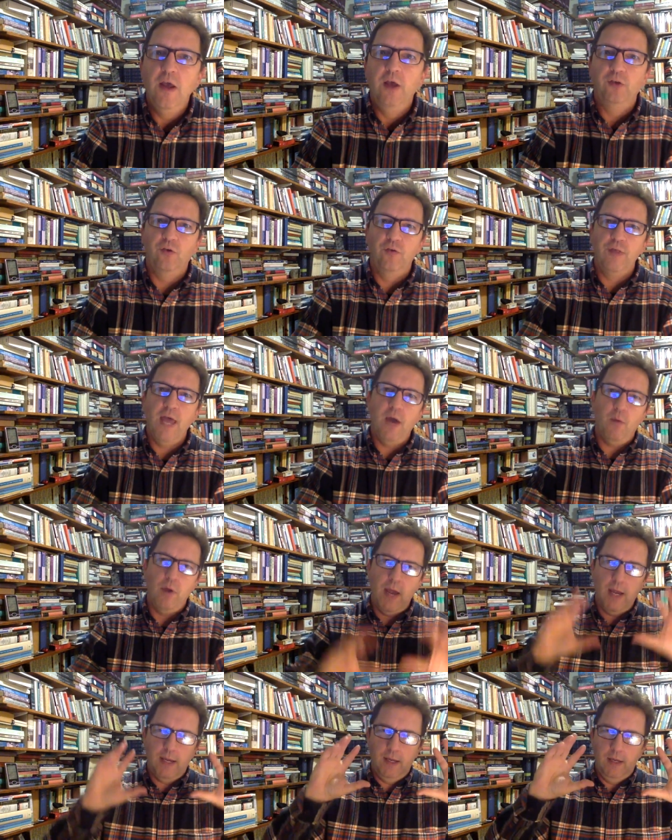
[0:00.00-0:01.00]
So in that way,
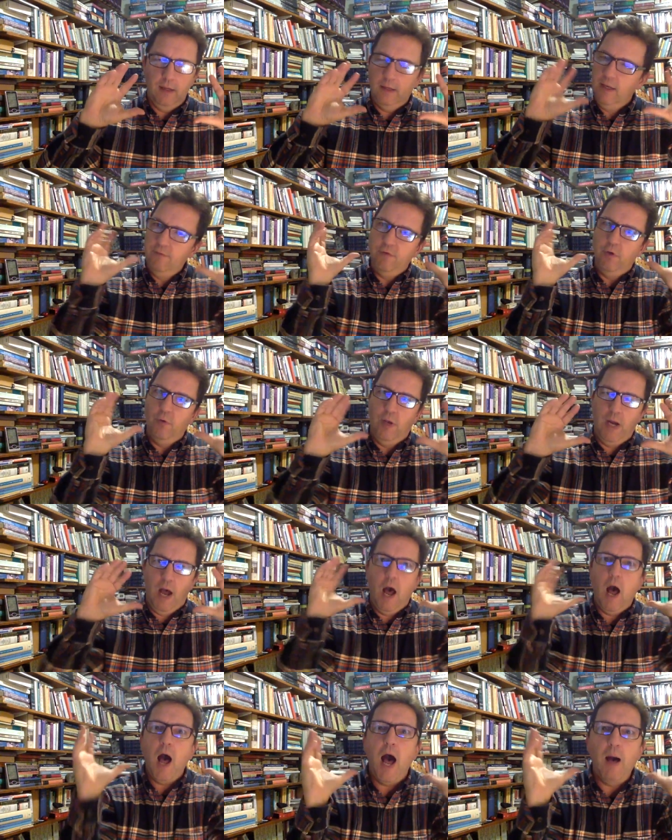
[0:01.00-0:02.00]
I can give you an
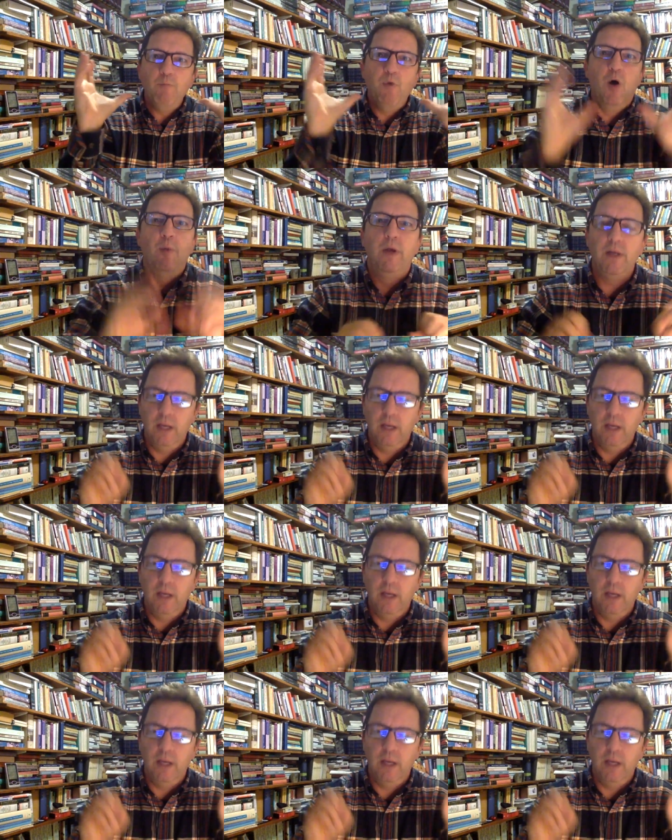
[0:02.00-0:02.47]
aha moment